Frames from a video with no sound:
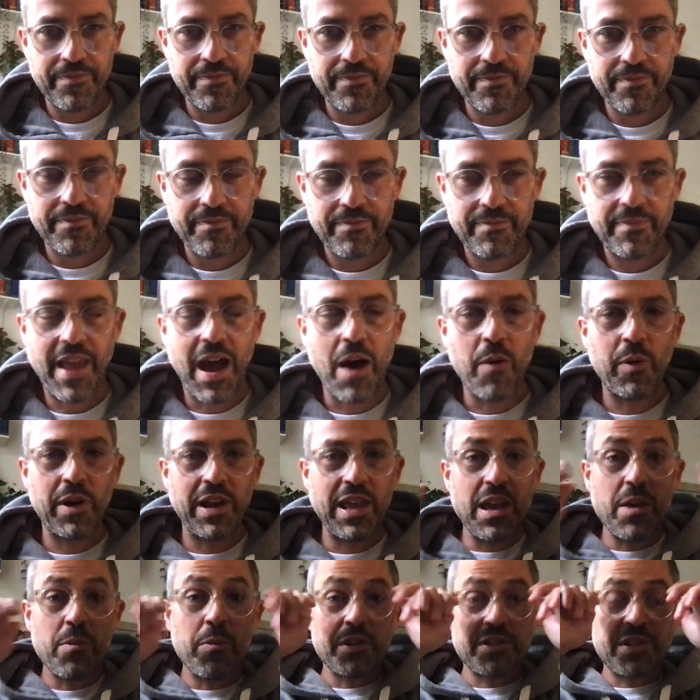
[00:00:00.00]
Now, what he
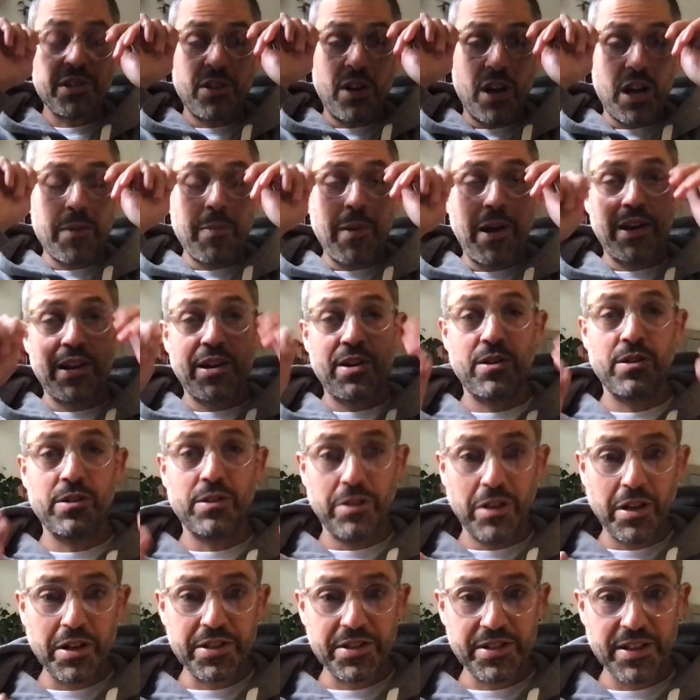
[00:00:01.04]
wants to talk about here, it
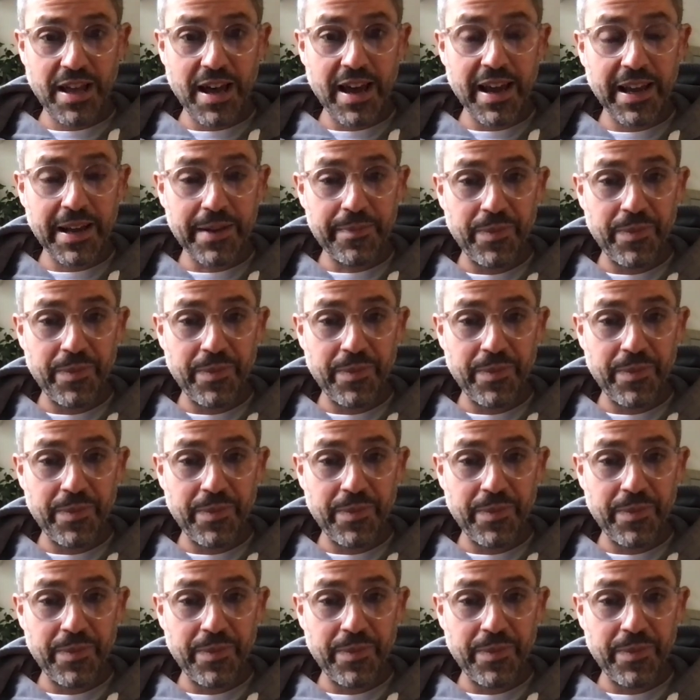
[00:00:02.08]
looks like,